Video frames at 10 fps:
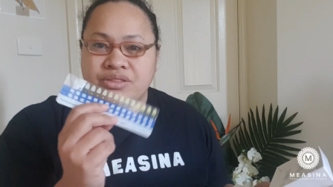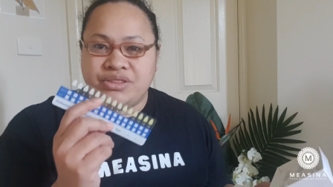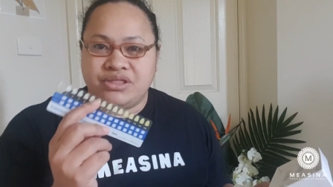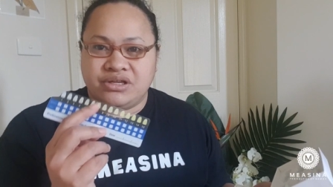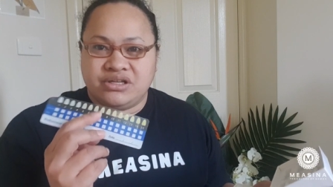
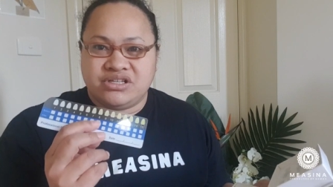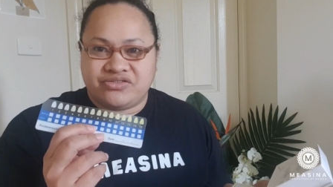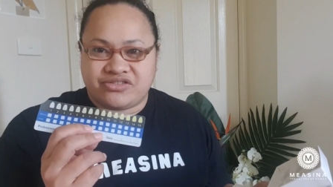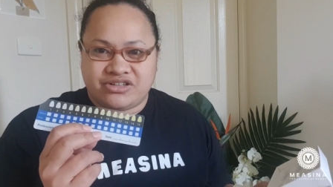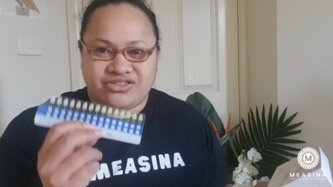the
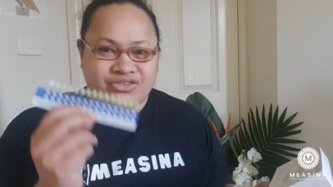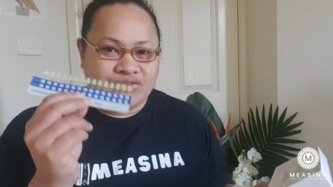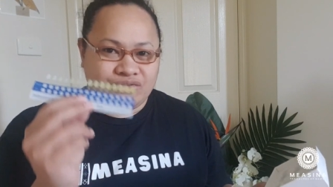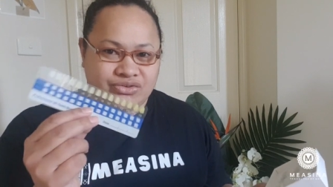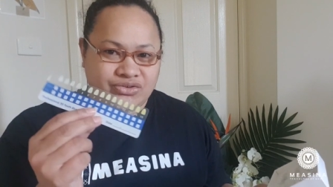difference.
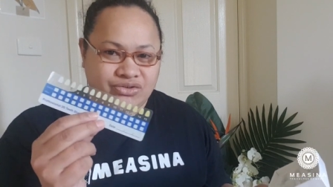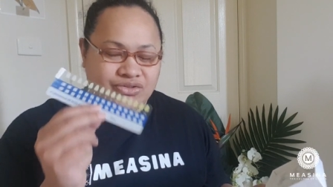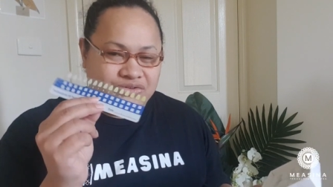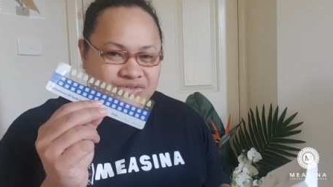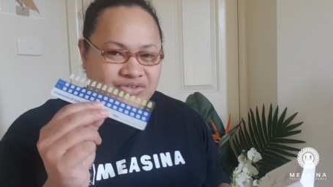So
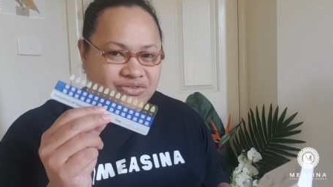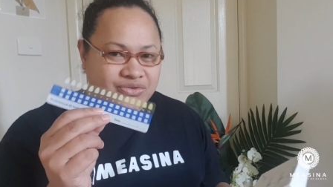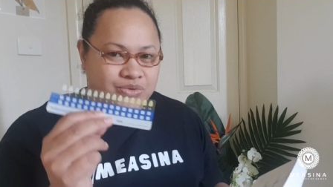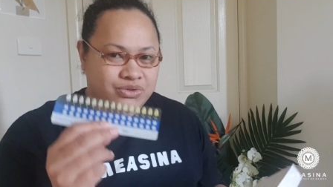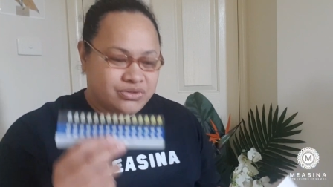this is
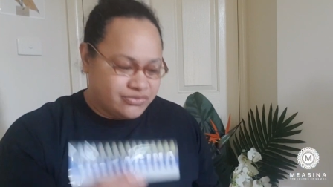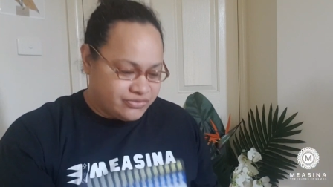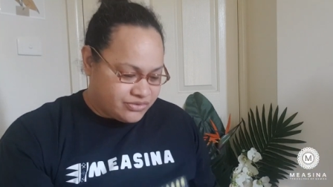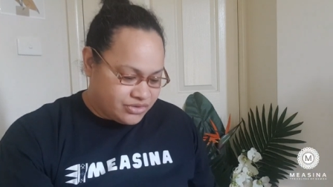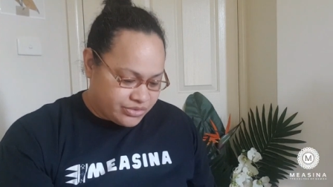good
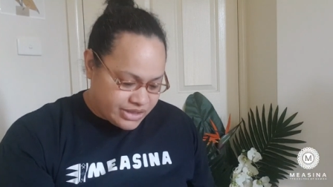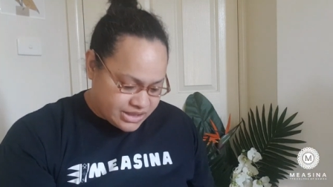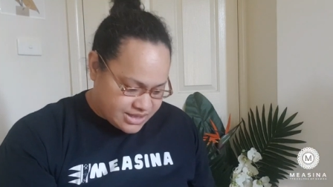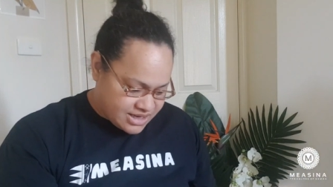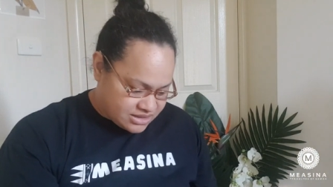for knowing
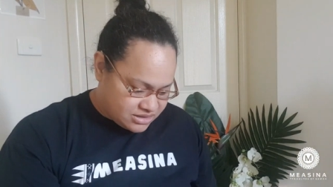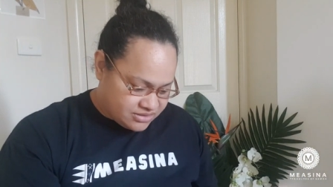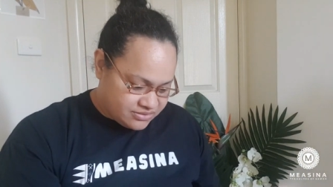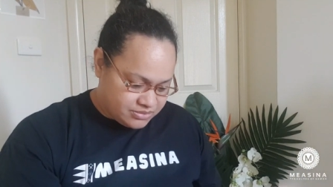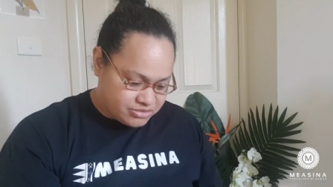that
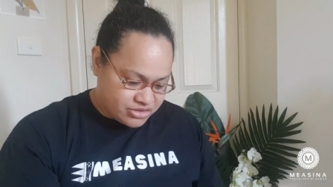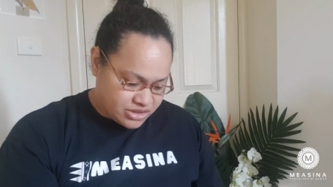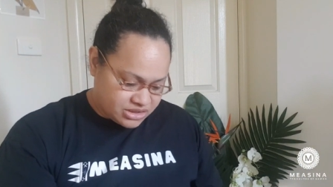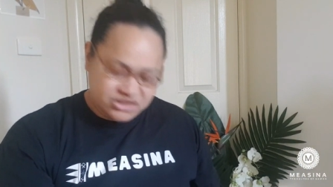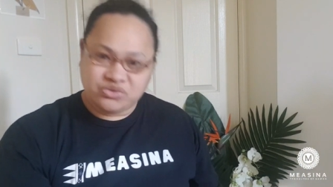the
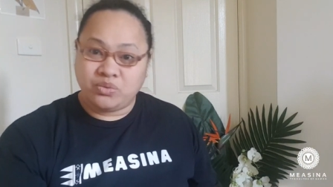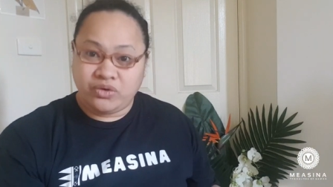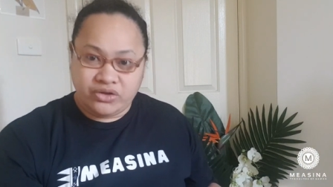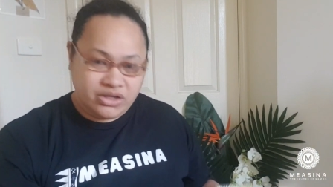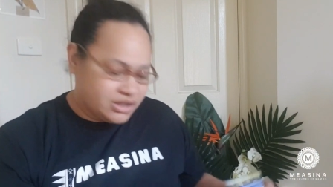product is
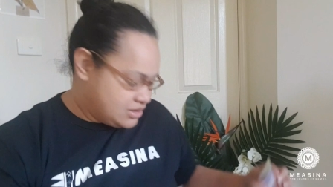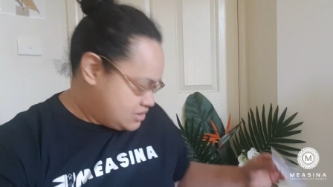working.